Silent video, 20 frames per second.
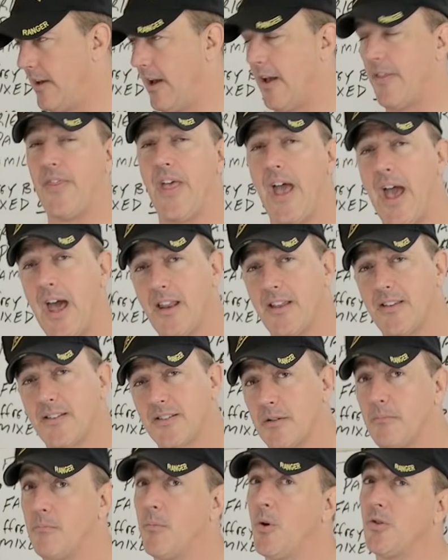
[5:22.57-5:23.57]
And that is
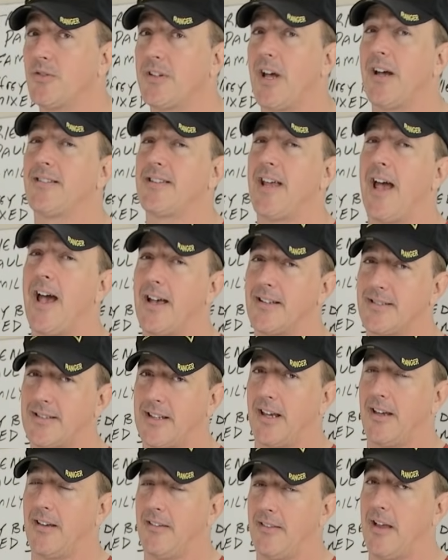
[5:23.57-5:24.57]
some
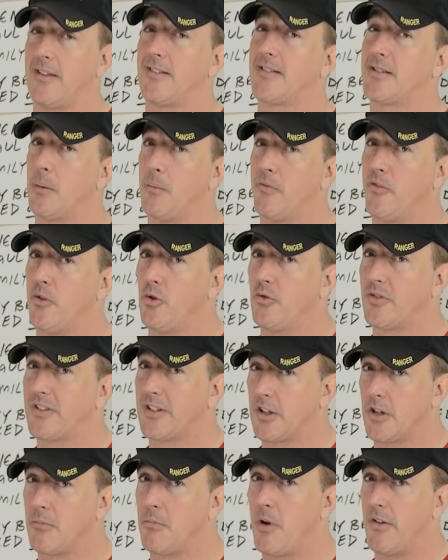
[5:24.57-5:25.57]
multitasking that some of you
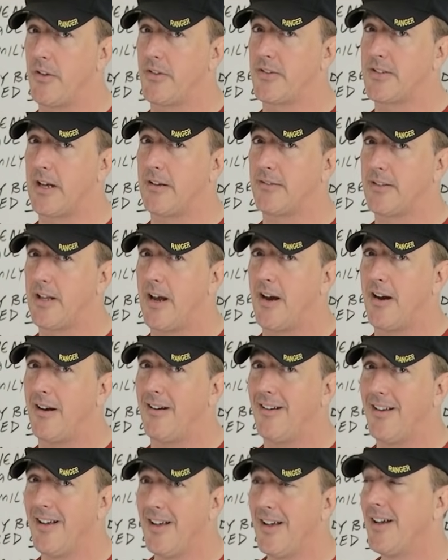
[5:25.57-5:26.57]
single mothers out there